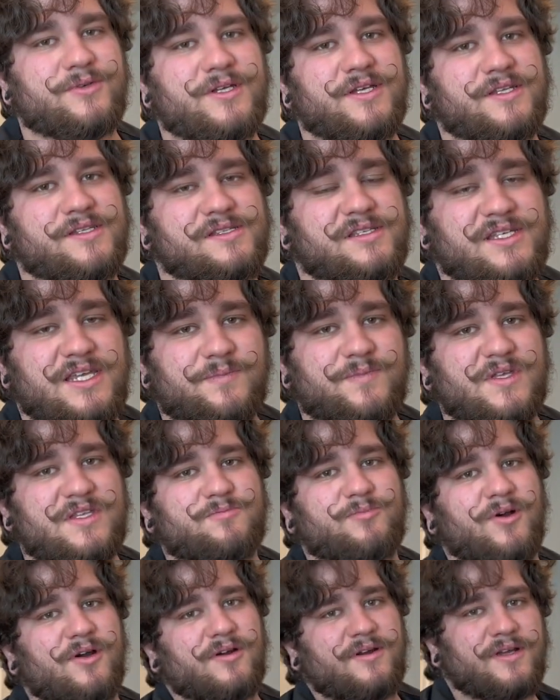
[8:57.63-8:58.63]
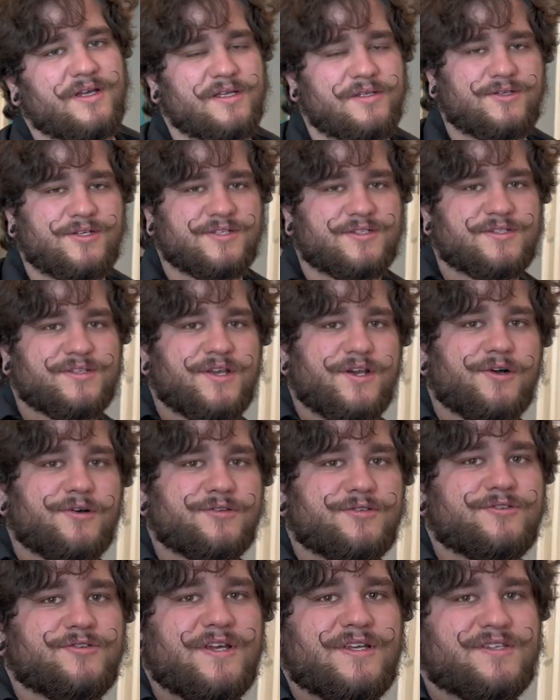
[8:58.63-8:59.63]
can skip this part and just go
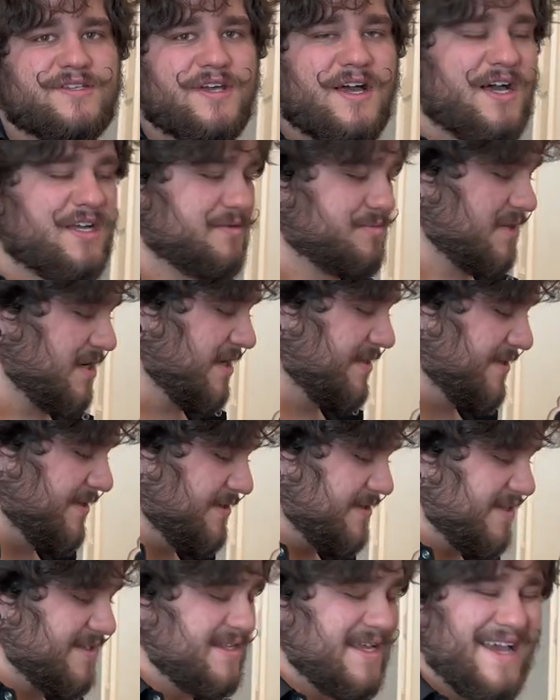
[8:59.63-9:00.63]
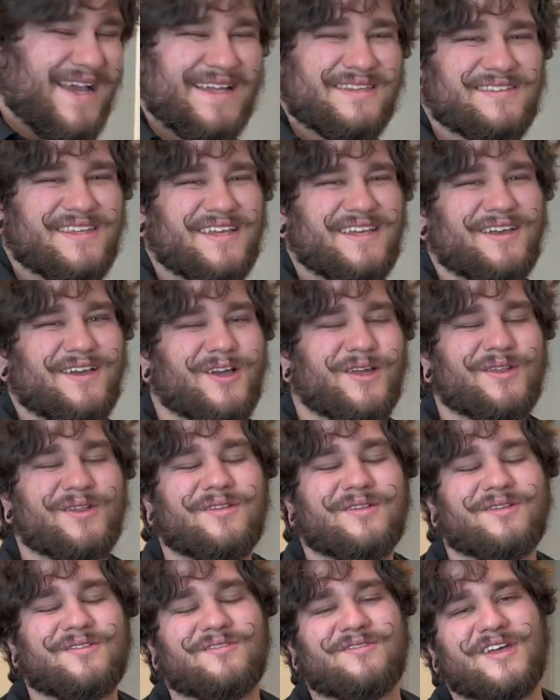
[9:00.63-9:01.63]
straight sauce, but I think this adds like a
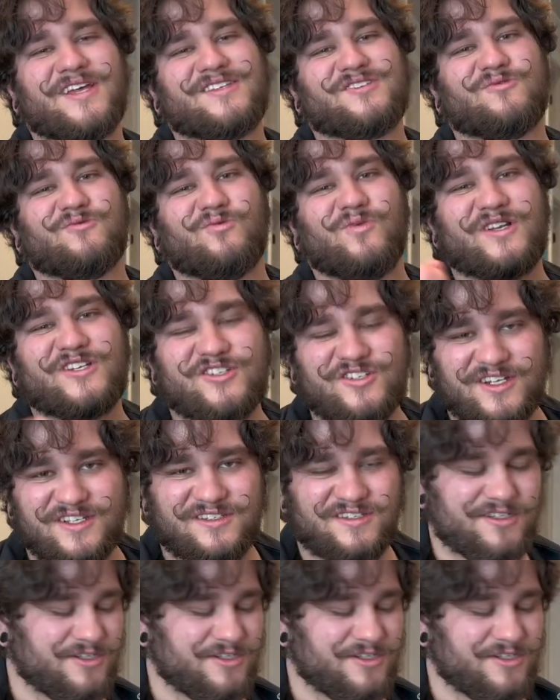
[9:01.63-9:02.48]
nice richness